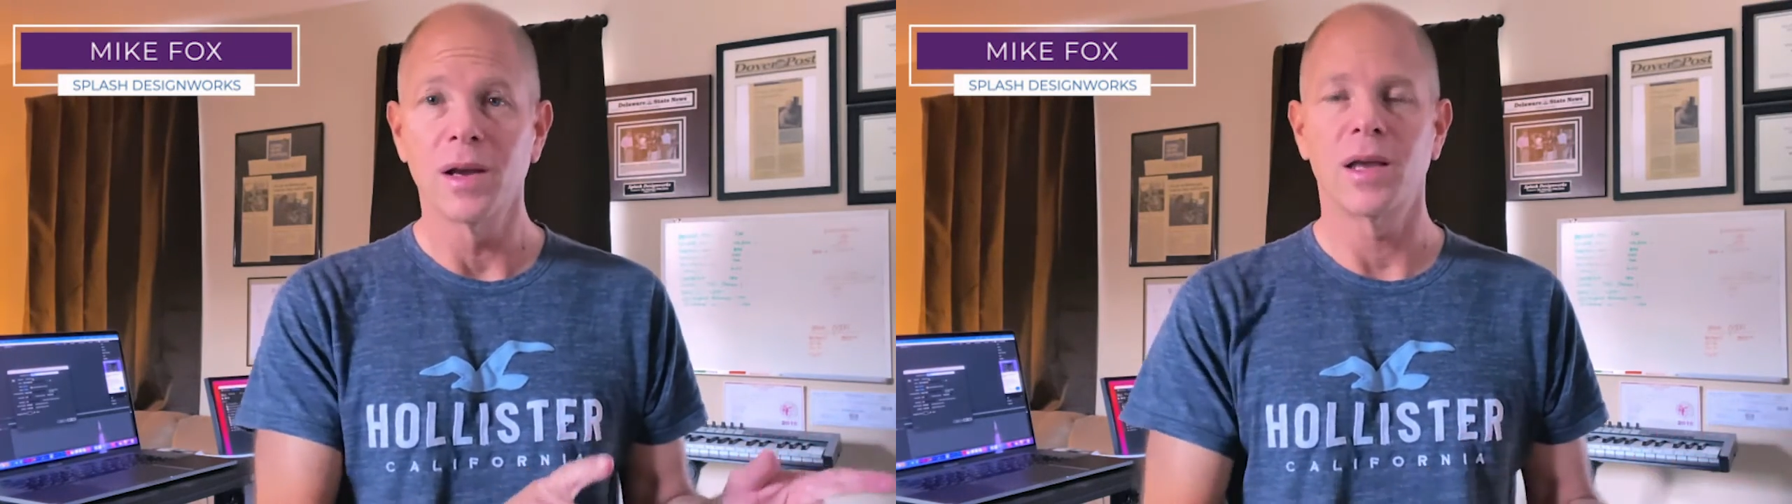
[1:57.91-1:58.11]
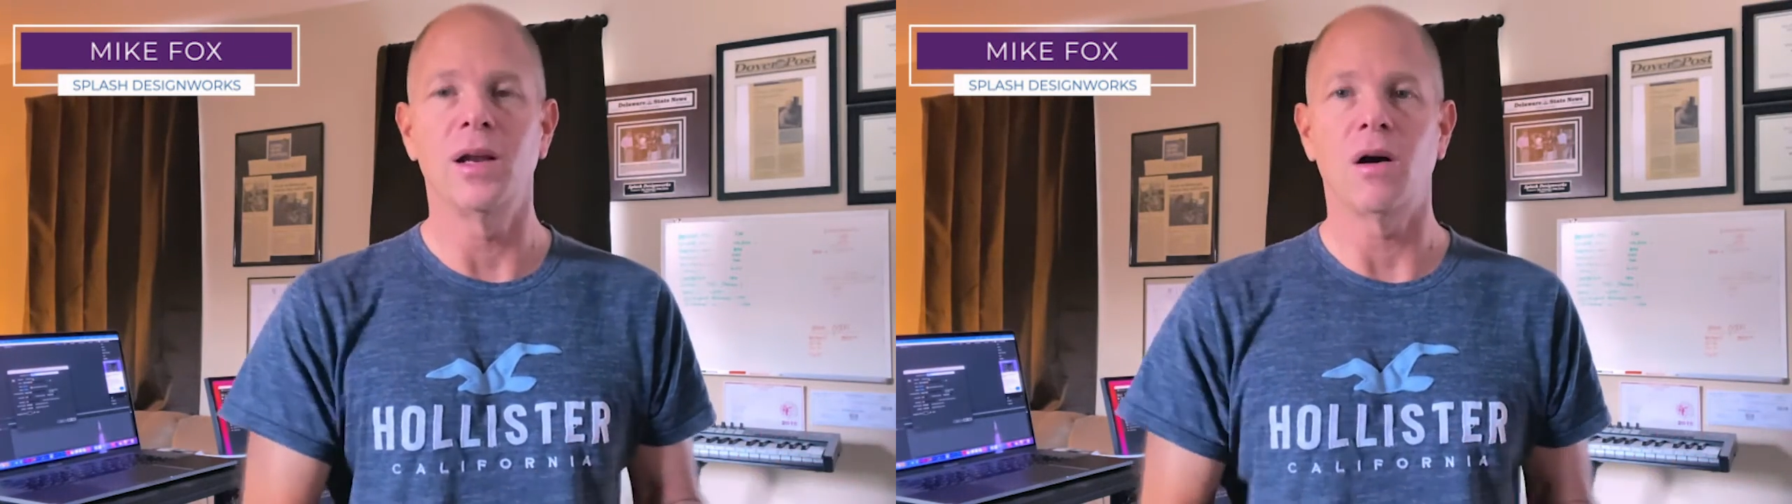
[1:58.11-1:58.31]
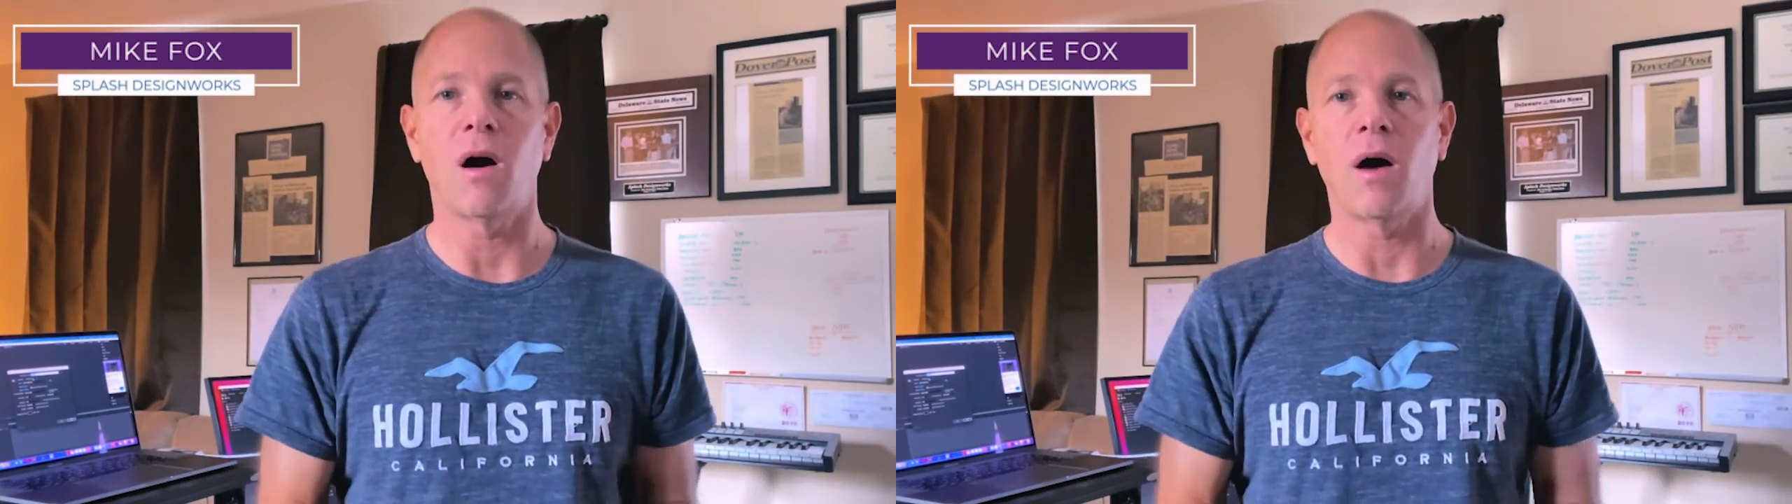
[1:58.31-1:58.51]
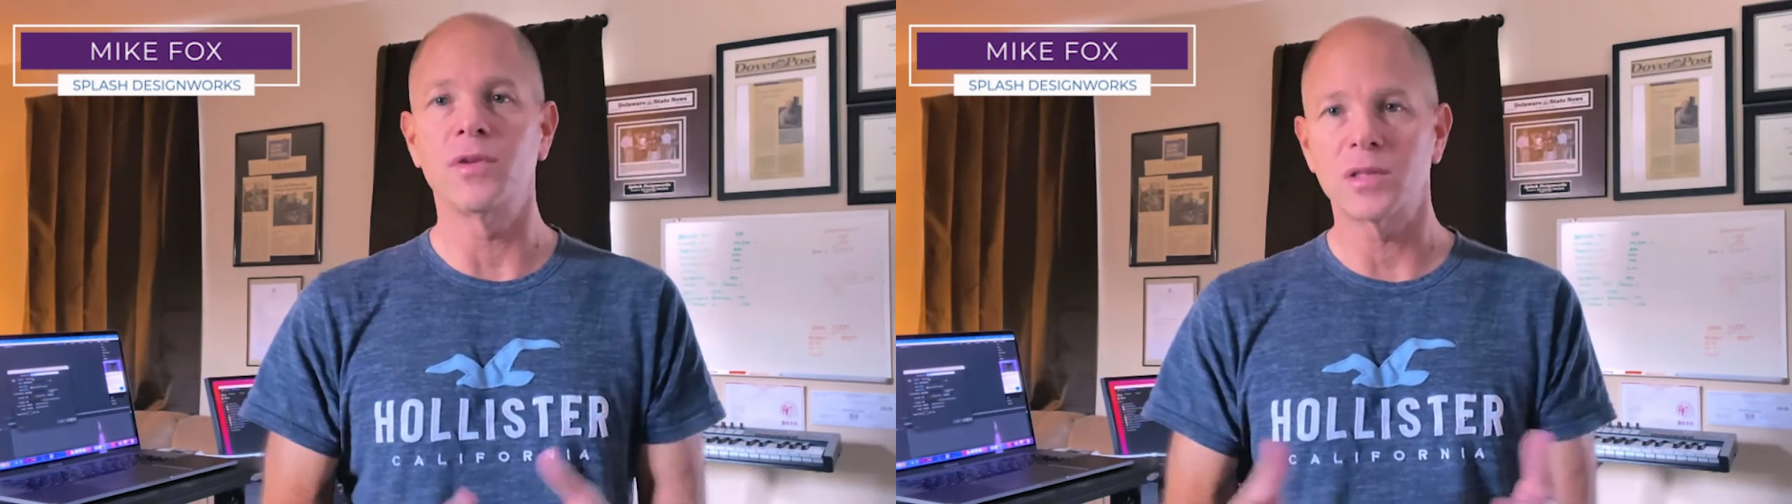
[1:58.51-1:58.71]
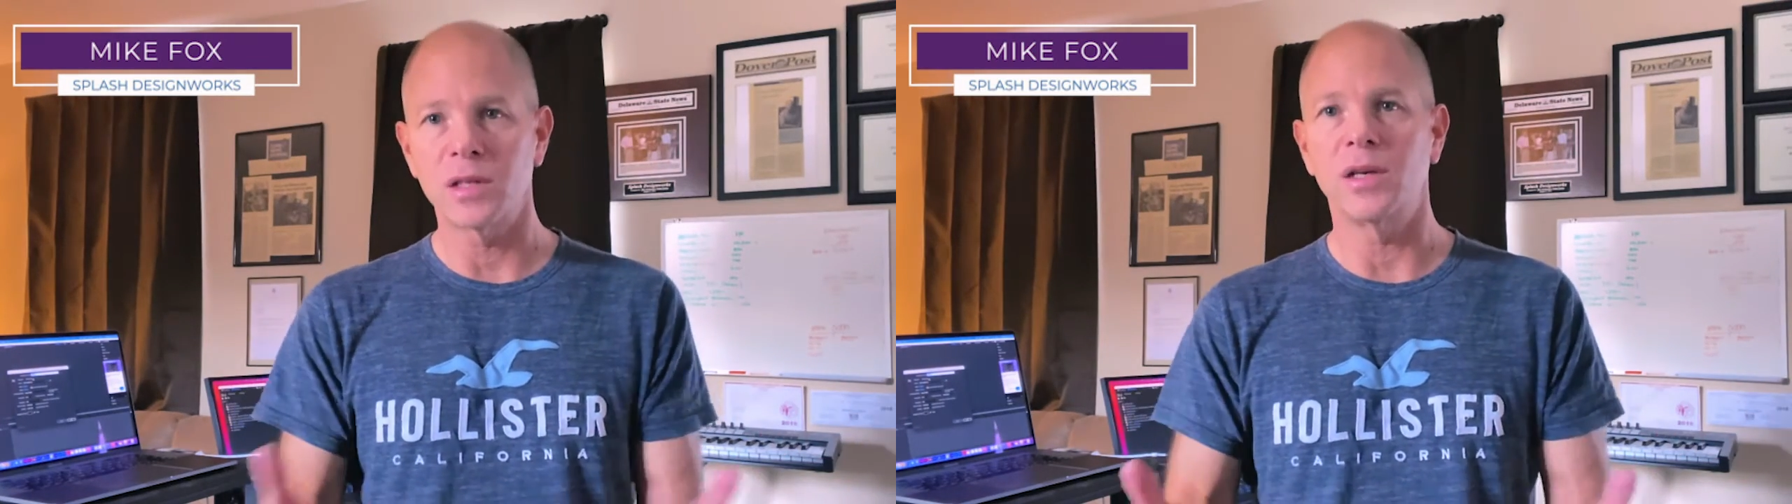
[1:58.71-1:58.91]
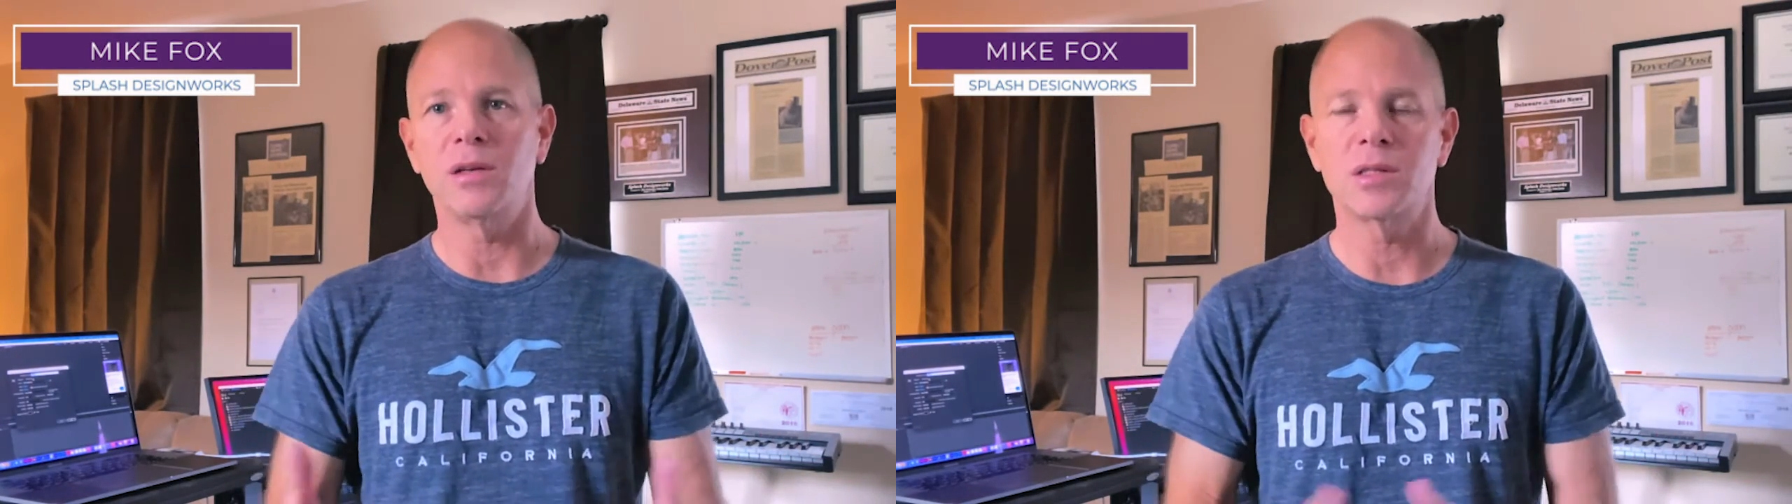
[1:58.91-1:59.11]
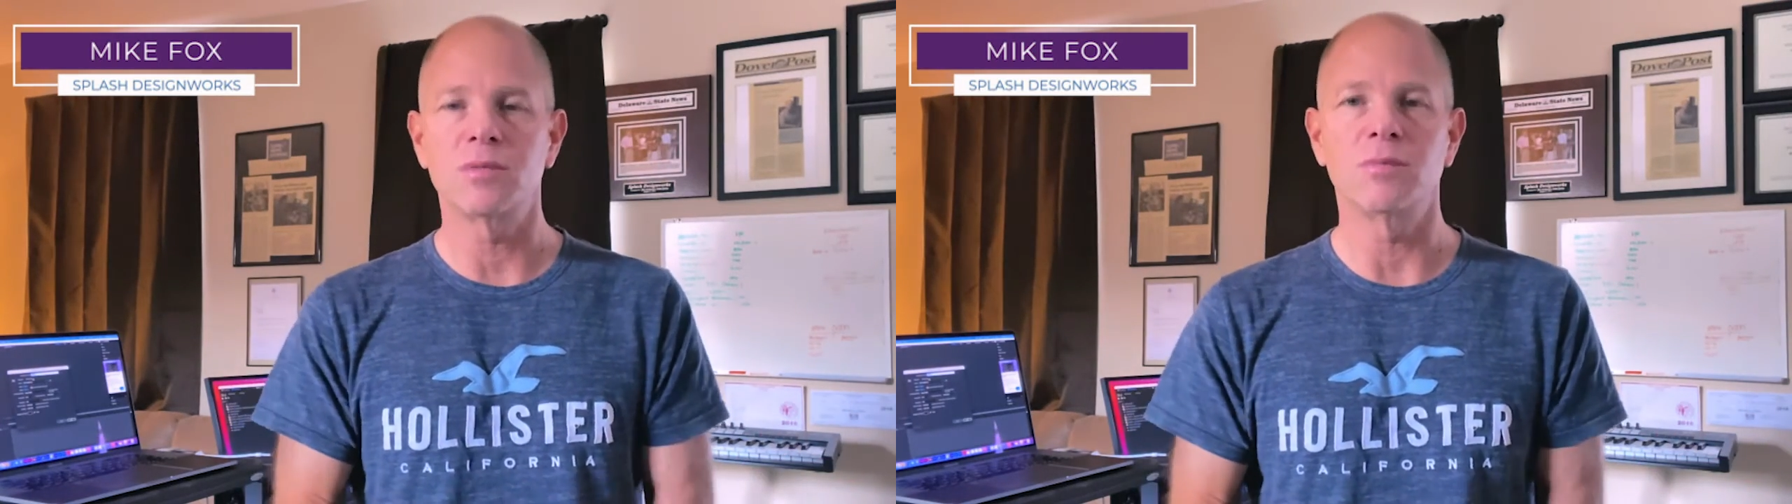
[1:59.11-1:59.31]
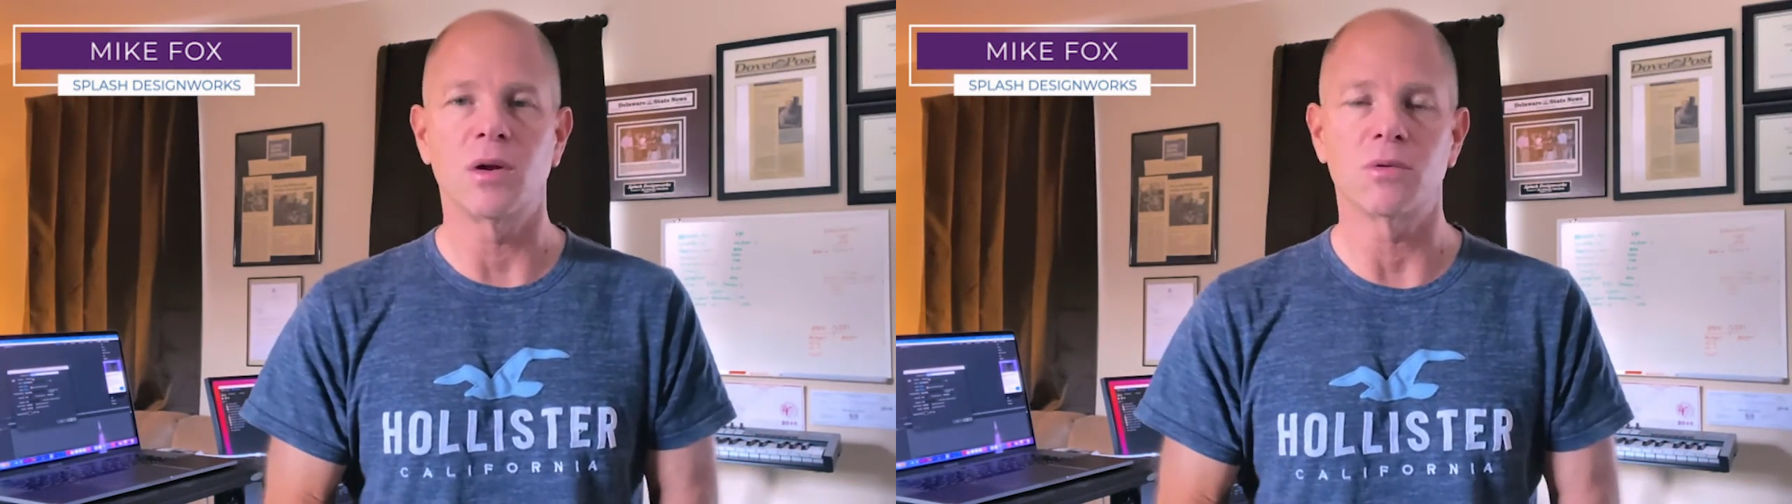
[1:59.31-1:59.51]
you know, obviously,
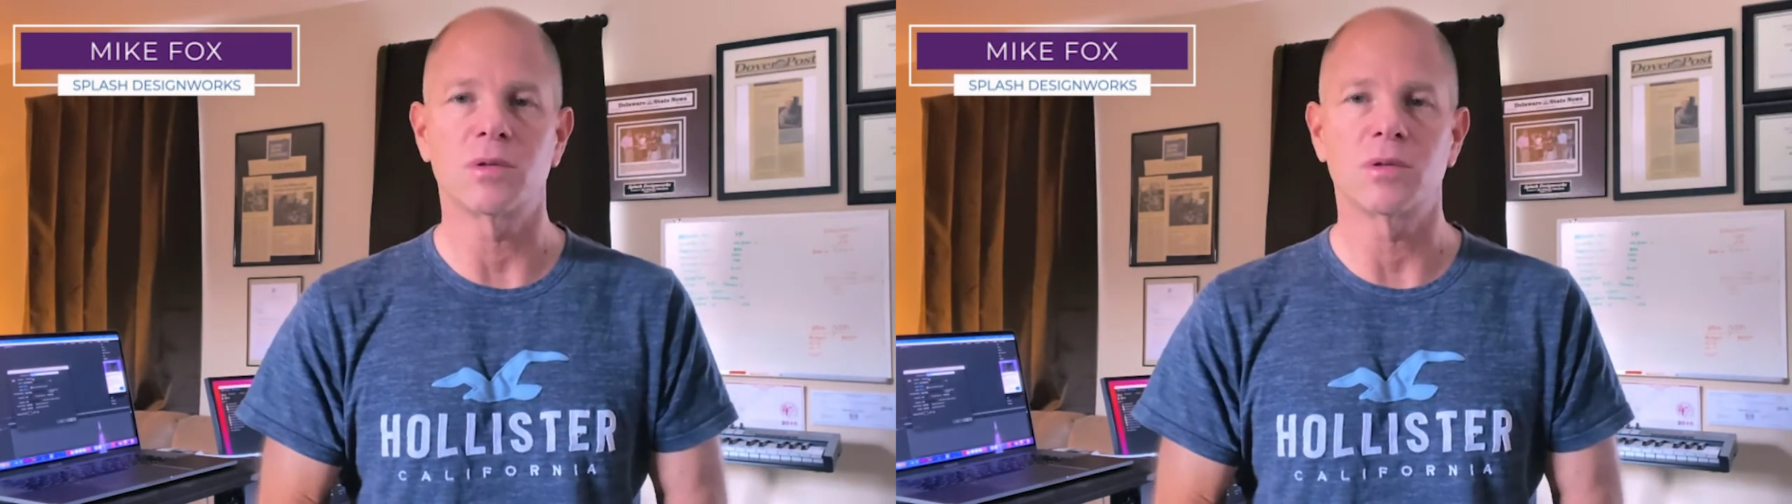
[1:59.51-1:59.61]
you know,